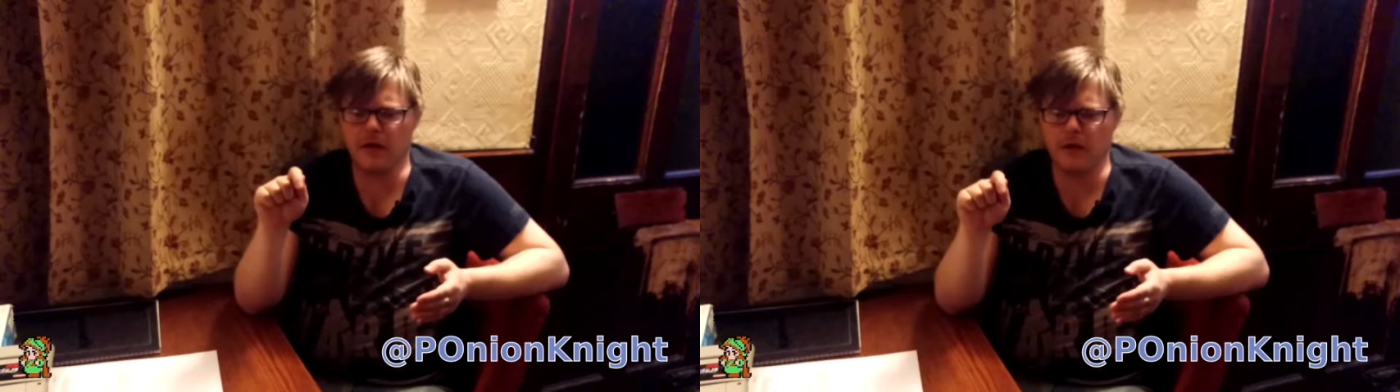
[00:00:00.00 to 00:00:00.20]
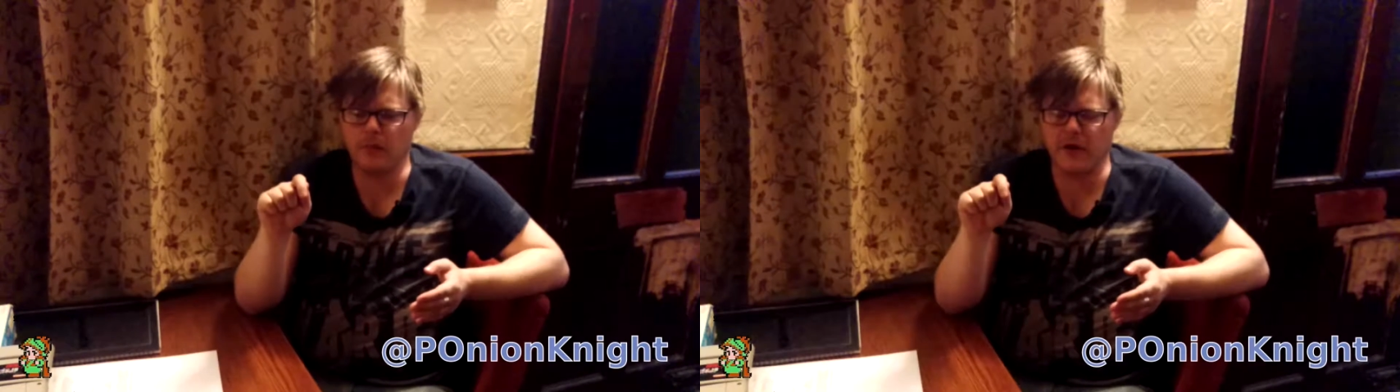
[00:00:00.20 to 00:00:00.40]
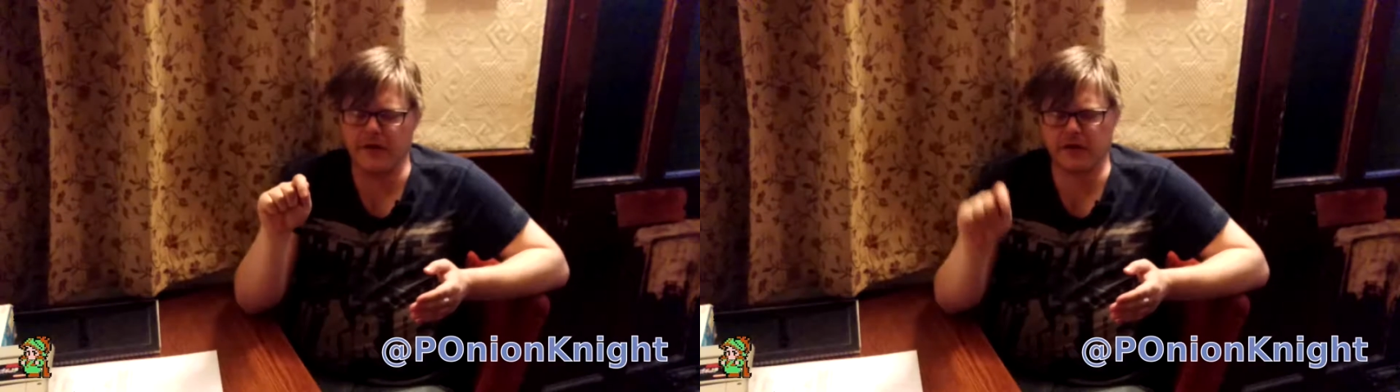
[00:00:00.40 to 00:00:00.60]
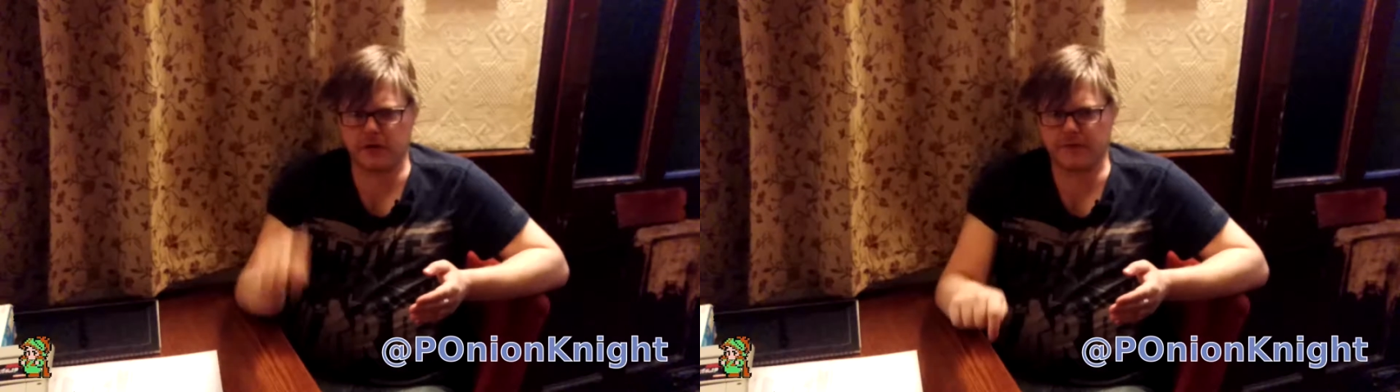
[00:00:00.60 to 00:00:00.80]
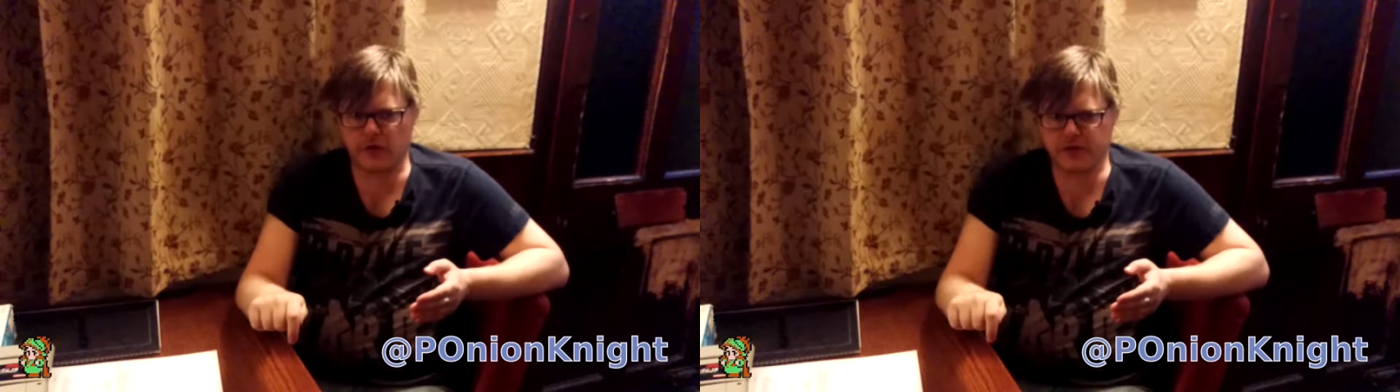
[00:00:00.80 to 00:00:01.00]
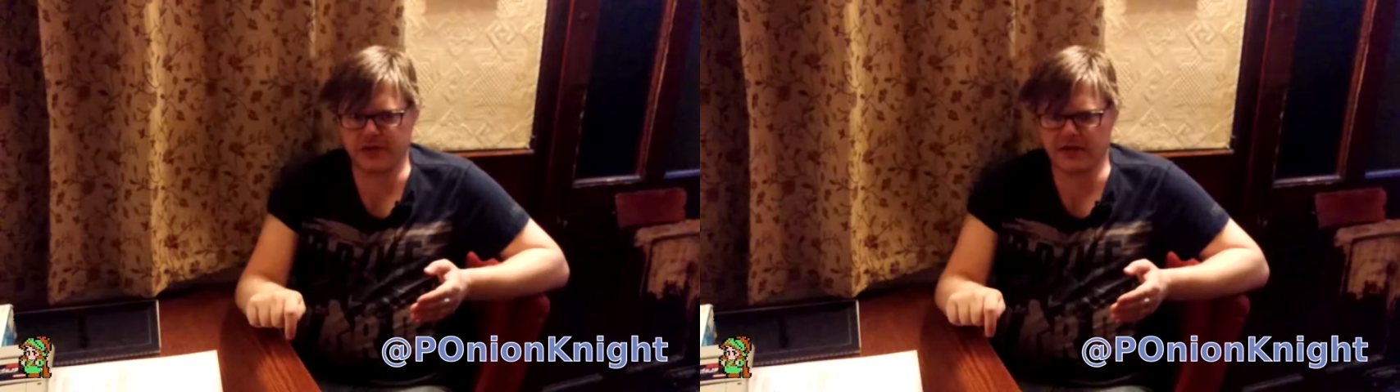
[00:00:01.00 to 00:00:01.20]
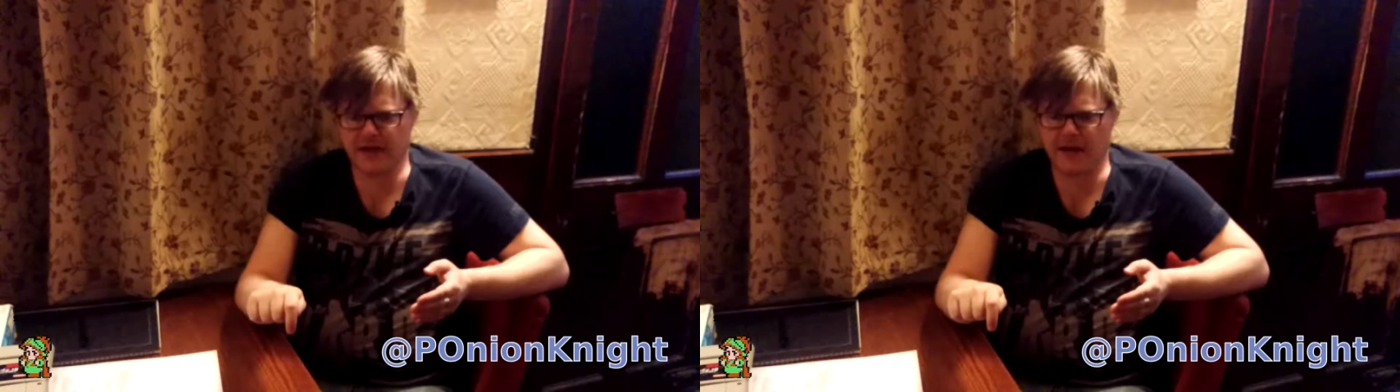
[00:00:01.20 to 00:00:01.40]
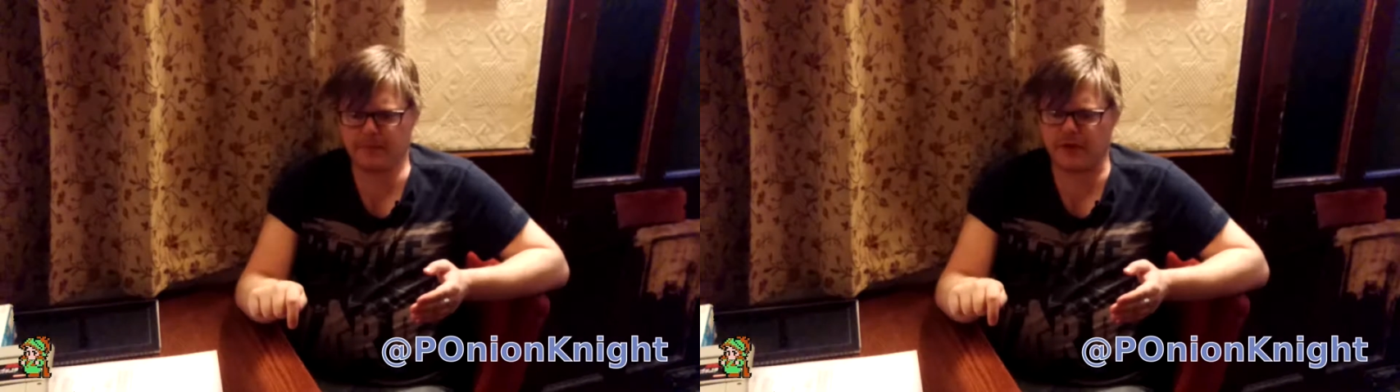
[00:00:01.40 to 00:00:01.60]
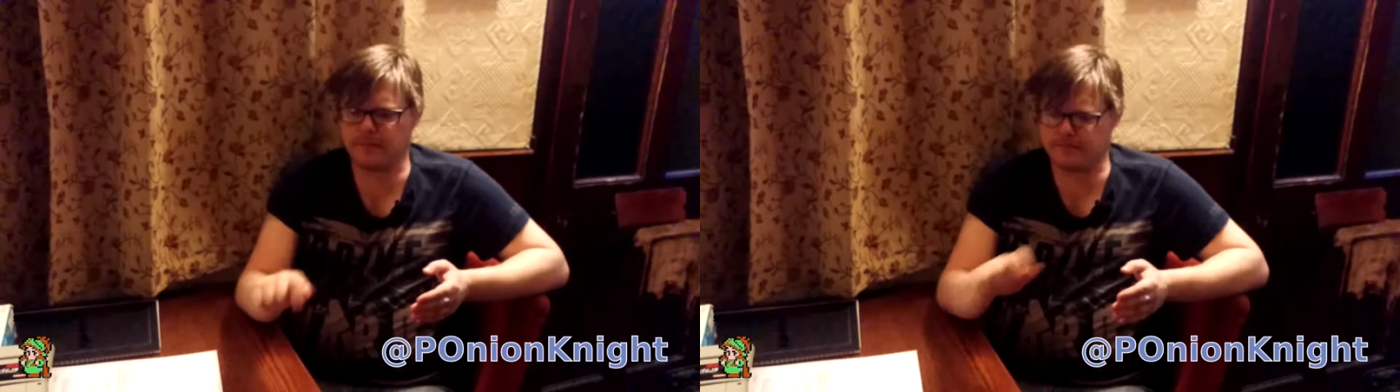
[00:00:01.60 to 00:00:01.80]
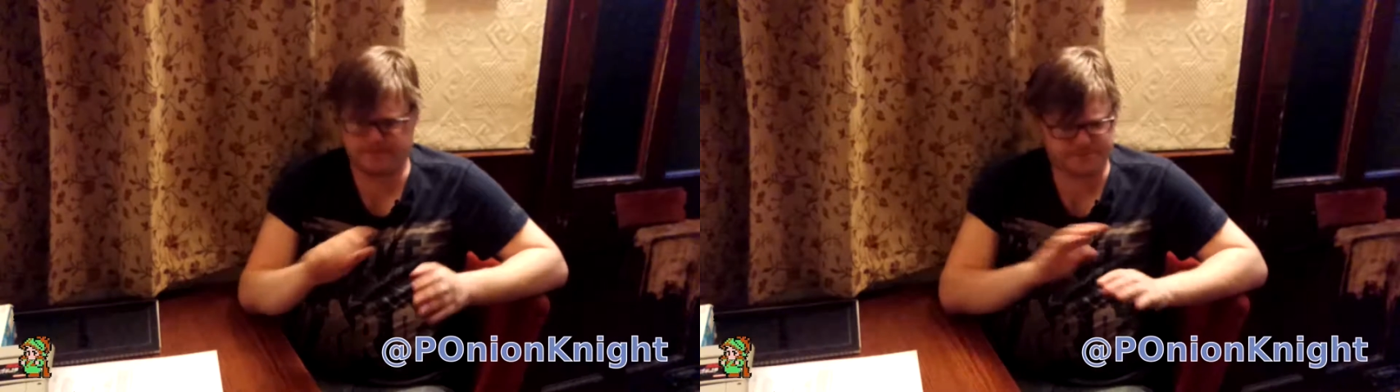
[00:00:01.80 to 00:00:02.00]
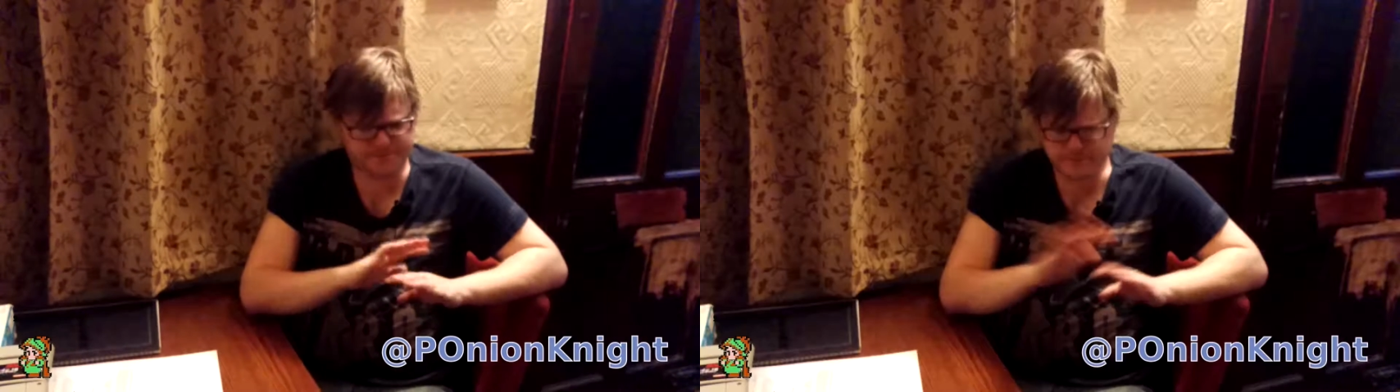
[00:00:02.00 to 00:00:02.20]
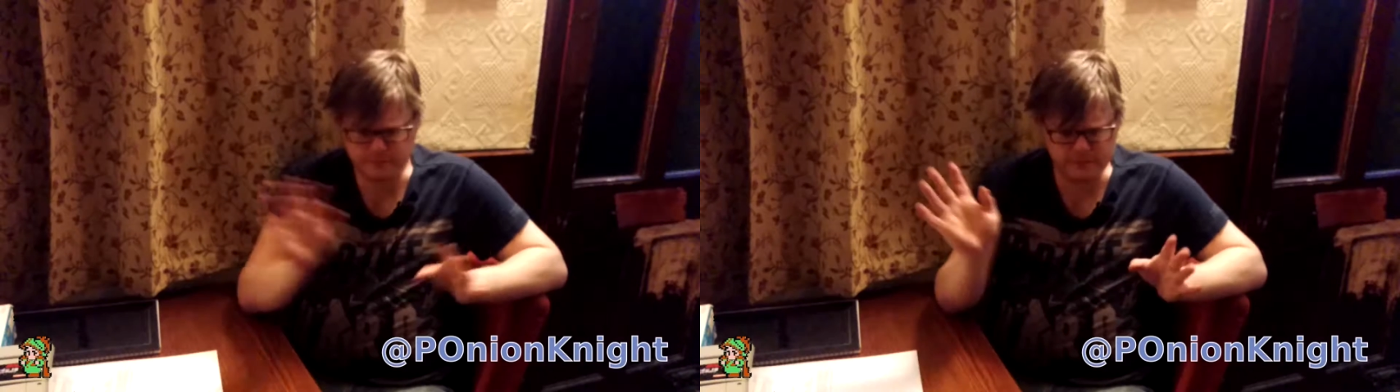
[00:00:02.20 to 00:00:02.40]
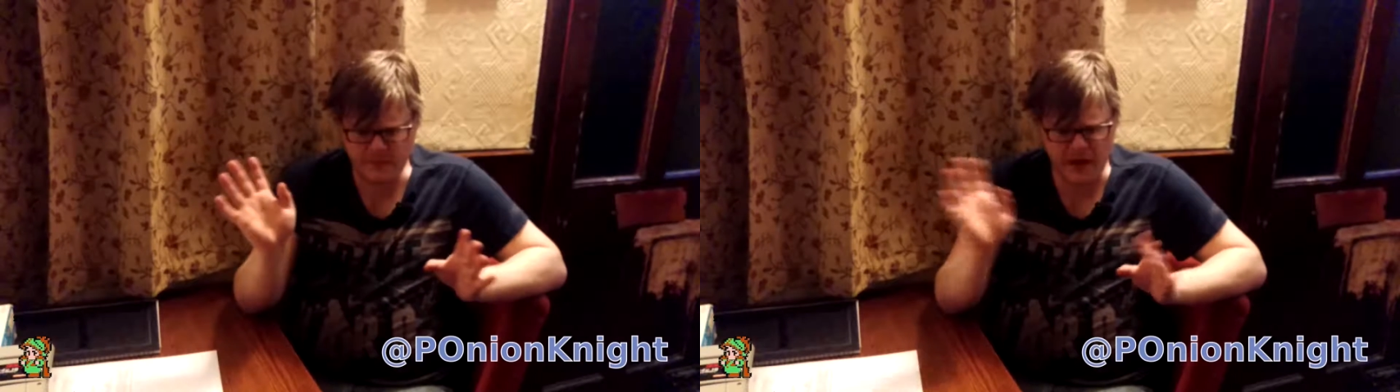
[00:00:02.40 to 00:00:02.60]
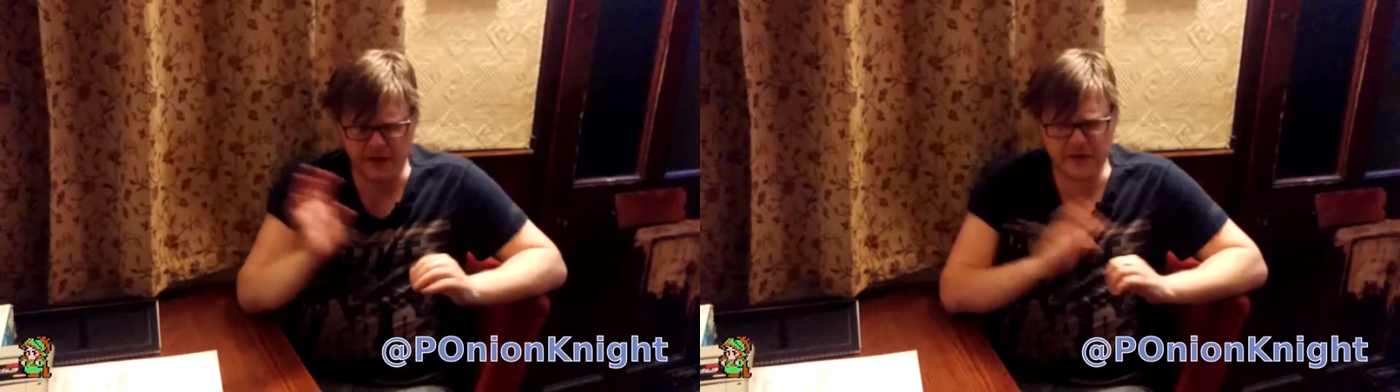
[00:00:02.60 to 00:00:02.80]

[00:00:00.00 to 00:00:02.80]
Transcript: with a universal adapter. I